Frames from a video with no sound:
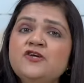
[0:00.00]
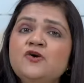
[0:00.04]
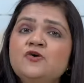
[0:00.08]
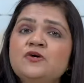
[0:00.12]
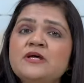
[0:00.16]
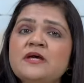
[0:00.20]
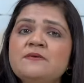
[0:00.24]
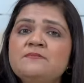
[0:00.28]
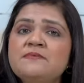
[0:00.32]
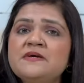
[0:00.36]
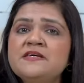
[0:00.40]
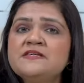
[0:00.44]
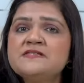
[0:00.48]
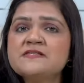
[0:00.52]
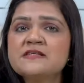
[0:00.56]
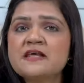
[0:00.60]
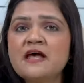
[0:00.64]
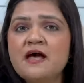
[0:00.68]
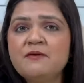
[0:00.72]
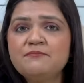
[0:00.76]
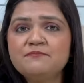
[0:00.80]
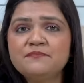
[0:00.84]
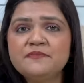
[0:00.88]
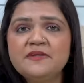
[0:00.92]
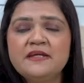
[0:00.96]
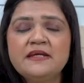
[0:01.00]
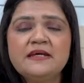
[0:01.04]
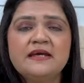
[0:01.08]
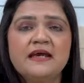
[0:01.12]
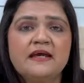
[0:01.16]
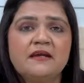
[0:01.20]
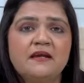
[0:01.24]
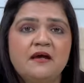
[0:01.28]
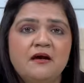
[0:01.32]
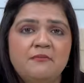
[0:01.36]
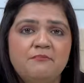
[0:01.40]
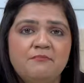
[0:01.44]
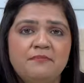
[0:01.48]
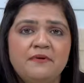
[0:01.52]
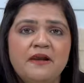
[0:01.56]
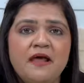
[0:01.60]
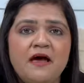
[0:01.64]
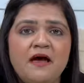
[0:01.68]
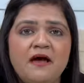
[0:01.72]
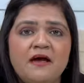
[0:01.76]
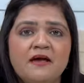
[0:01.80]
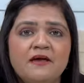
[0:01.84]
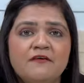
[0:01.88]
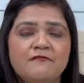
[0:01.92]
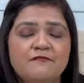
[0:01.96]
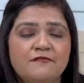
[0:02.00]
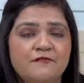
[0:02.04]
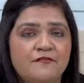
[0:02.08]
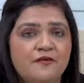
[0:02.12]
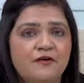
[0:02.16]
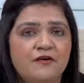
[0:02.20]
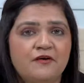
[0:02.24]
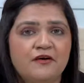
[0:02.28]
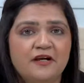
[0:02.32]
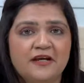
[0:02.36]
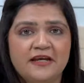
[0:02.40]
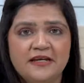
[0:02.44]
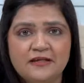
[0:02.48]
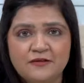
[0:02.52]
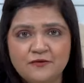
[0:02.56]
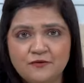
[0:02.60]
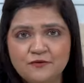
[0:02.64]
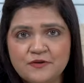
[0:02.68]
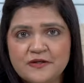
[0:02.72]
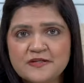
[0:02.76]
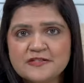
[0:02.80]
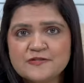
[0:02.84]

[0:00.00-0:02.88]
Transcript: UK-based company can apply for a UK